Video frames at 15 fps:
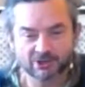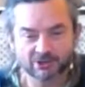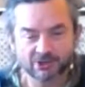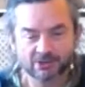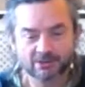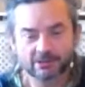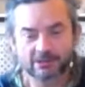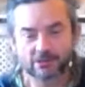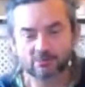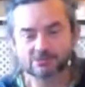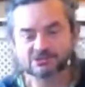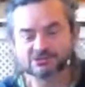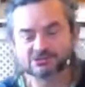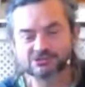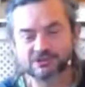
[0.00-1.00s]
that
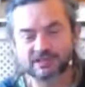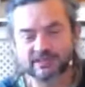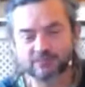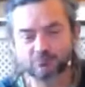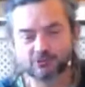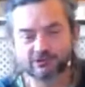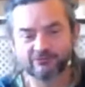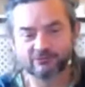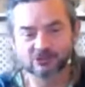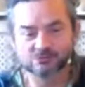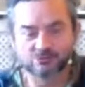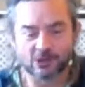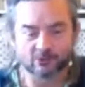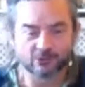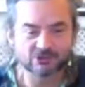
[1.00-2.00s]
was a previous
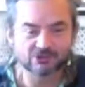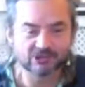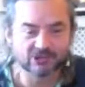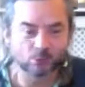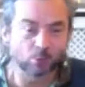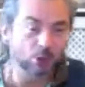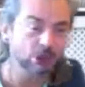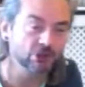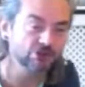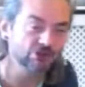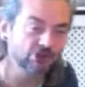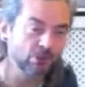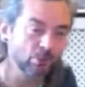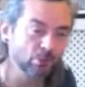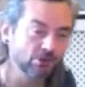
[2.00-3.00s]
moment in a
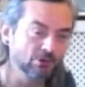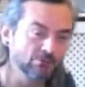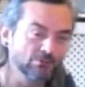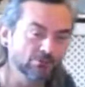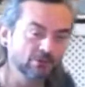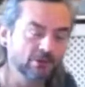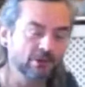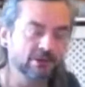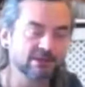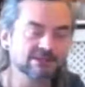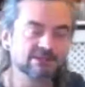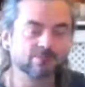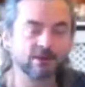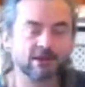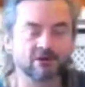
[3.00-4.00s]
workshop. Uh, it's
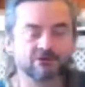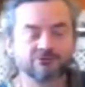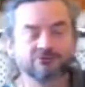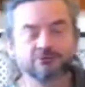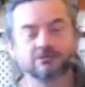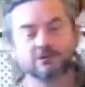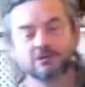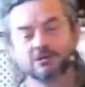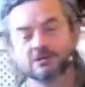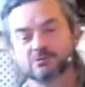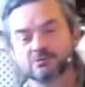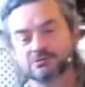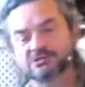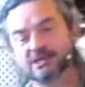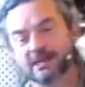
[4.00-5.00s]
about the
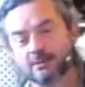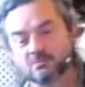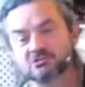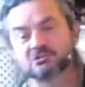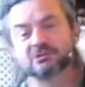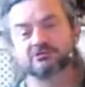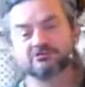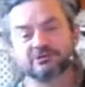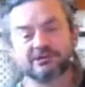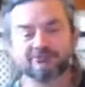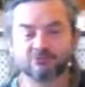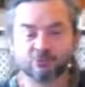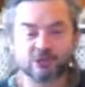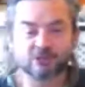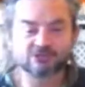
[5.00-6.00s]
same stuff that
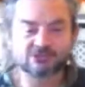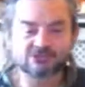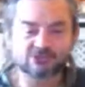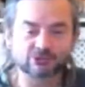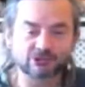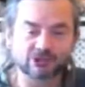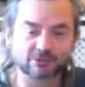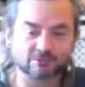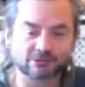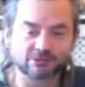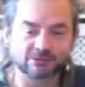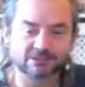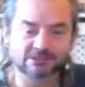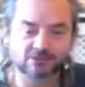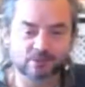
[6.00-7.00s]
everyone else is talking about.
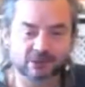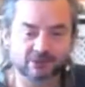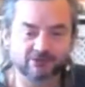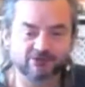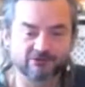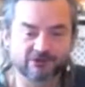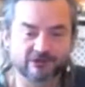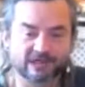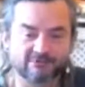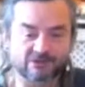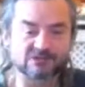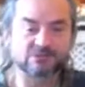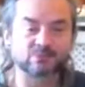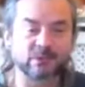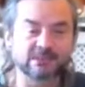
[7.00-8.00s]
It's about having
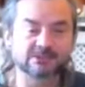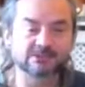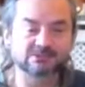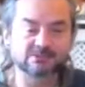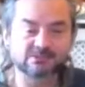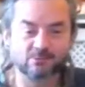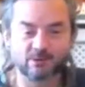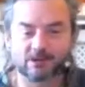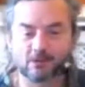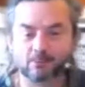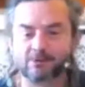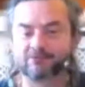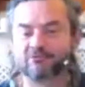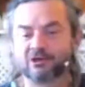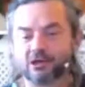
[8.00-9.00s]
space without
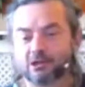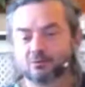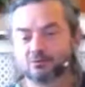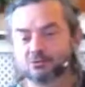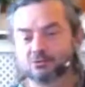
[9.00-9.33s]
puffing up